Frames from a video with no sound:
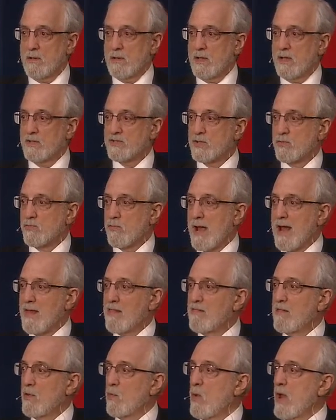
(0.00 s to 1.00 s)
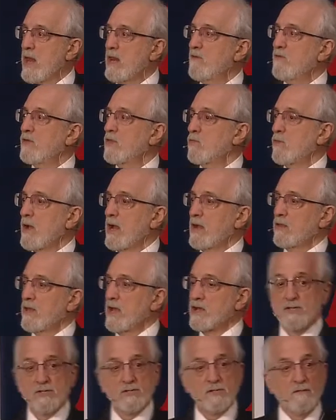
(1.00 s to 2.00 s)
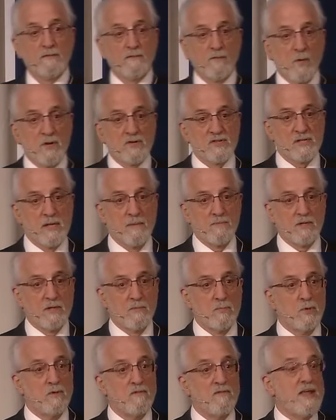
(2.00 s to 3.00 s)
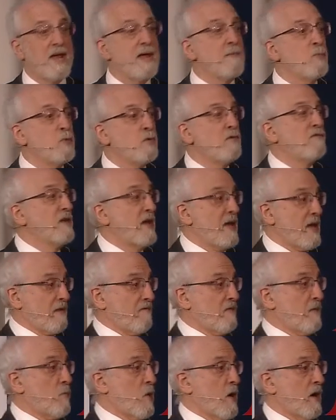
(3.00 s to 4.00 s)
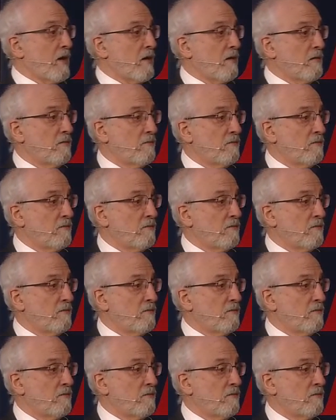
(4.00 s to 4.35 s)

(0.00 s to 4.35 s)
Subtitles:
And so rather than waiting for the regulations to force them to move, they moved ahead of the market